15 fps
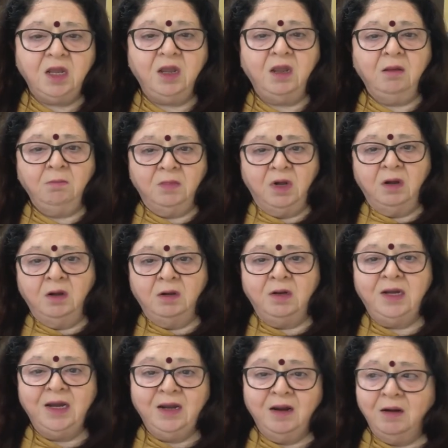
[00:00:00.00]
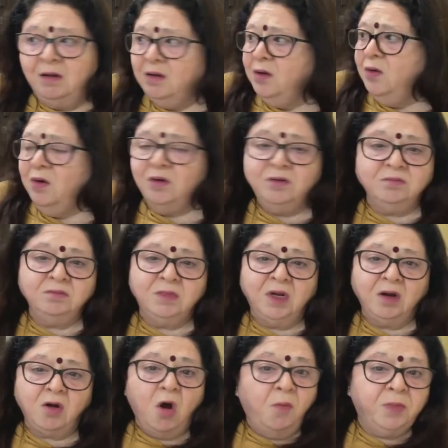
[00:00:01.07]
the
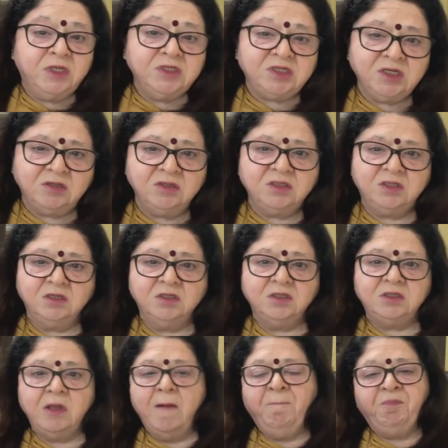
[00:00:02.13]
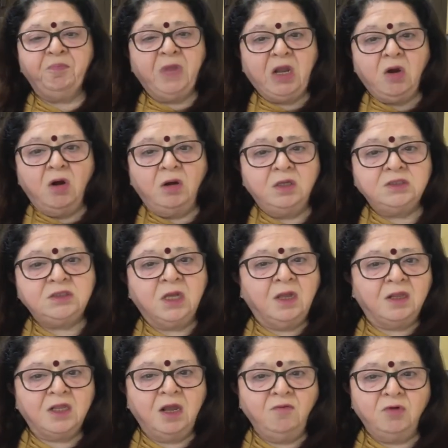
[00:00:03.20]
the common citizens, because
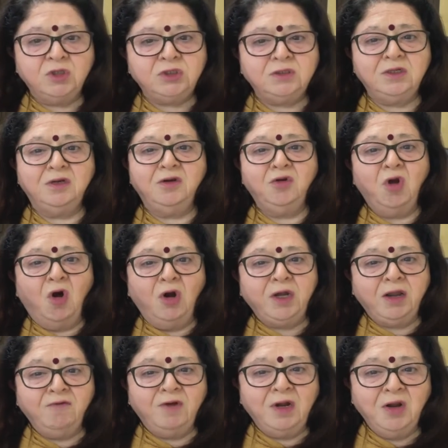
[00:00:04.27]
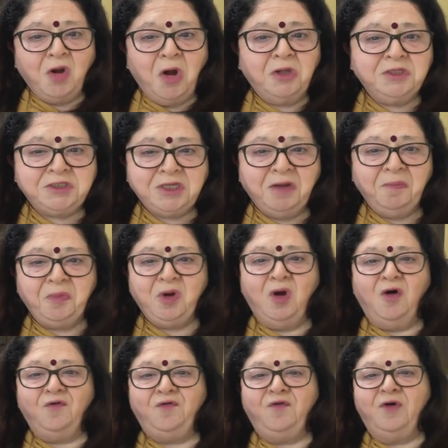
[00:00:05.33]
there was not even concept
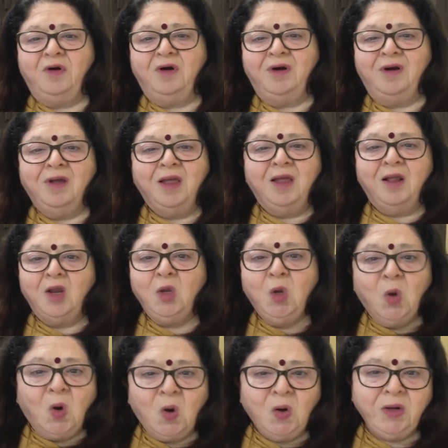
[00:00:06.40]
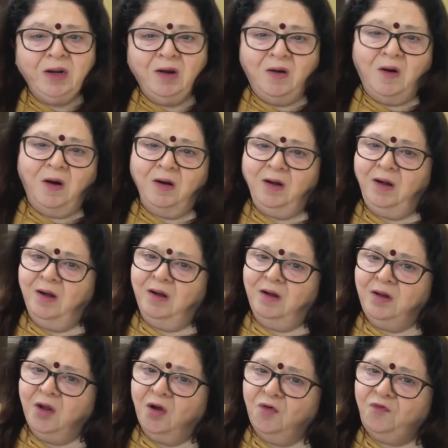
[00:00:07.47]
of loan
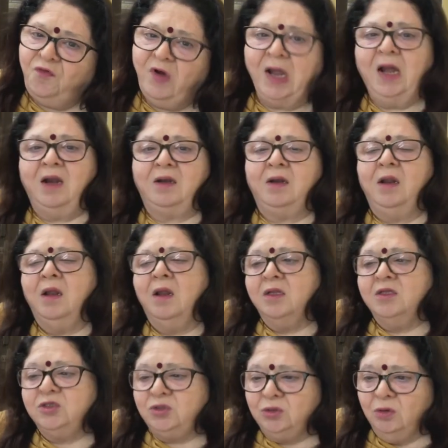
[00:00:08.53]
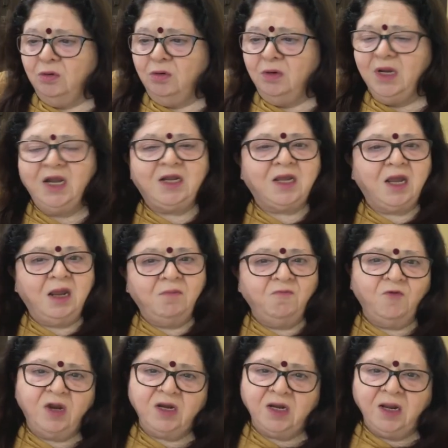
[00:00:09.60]
on your flat. So it
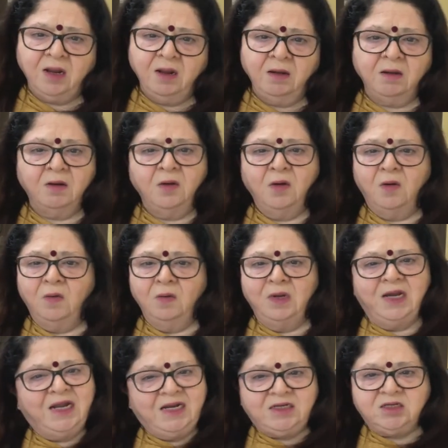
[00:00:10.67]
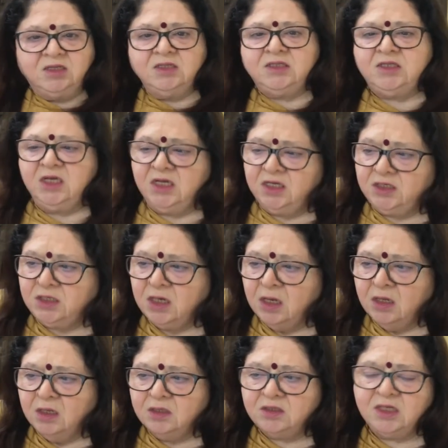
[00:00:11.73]
came very later stage.
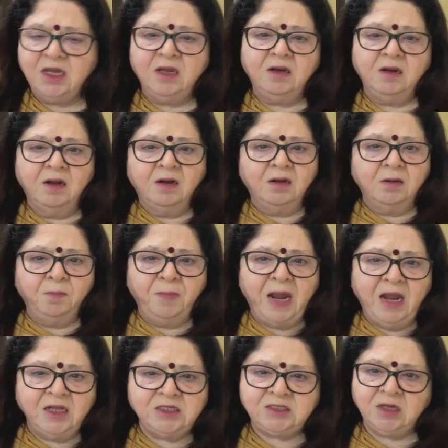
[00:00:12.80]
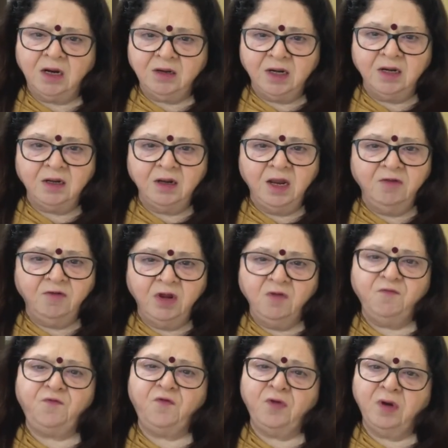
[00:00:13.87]
So banks started
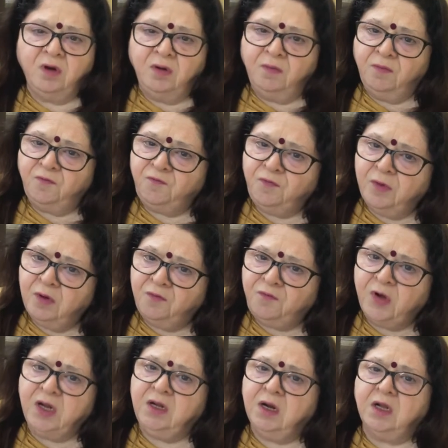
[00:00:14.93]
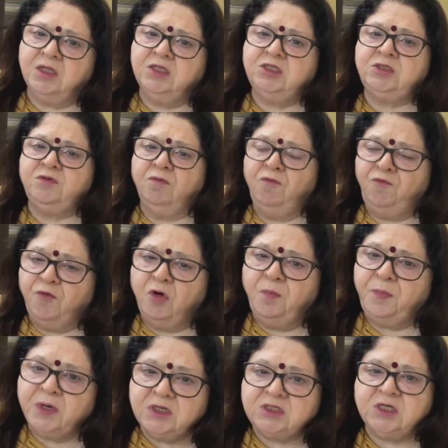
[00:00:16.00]
giving finance for
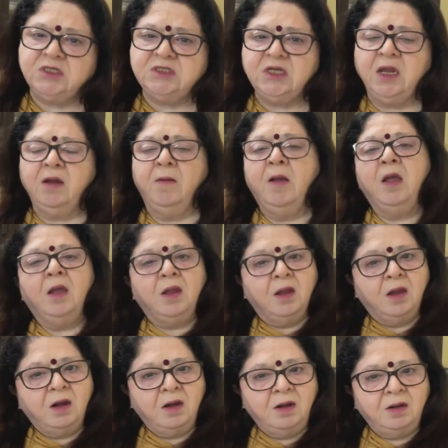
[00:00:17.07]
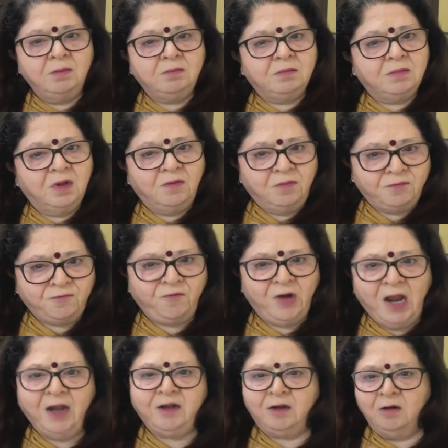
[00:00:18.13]
purchasing
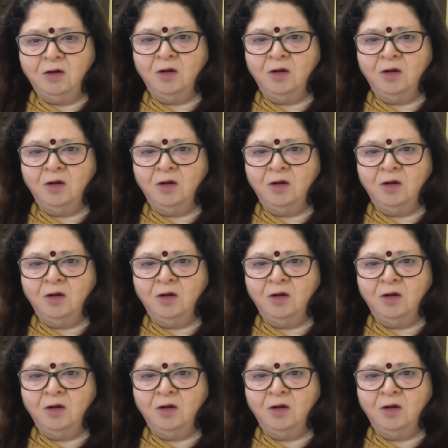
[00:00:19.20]
flat